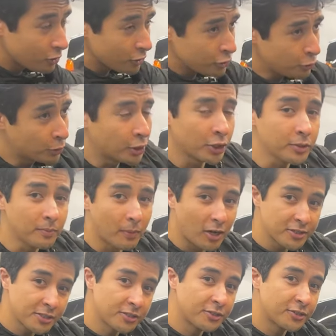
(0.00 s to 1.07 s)
You could
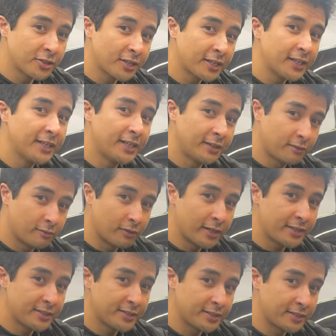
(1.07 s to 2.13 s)
monster truck it and
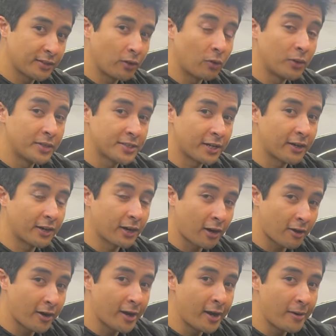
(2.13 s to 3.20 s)
raise the whole entire
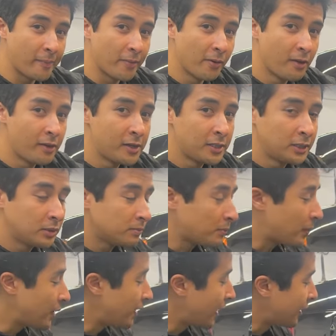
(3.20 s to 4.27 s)
car up,
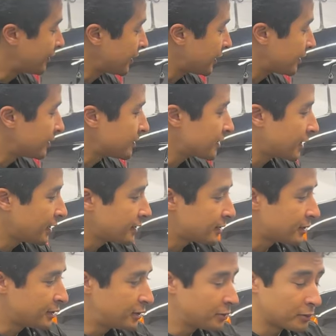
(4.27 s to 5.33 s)
but I think in this
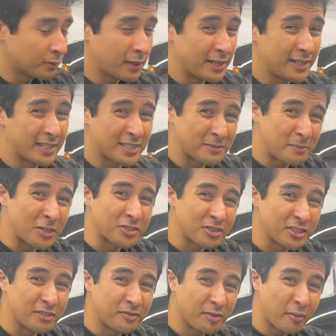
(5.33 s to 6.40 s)
case, to do it right,
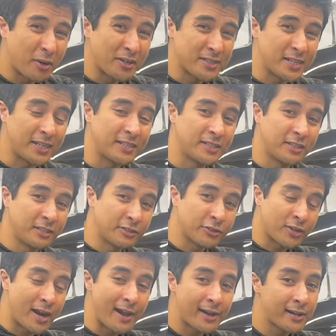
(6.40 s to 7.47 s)
especially if you want to take it to the
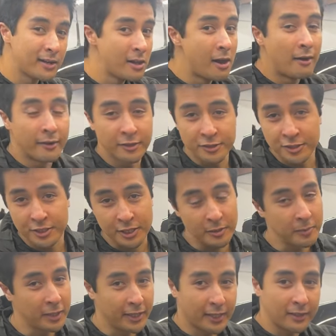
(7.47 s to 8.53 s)
track, there's just
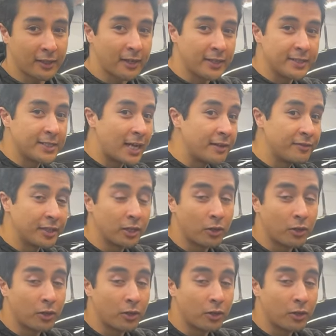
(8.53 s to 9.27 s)
going to be like a lot of diving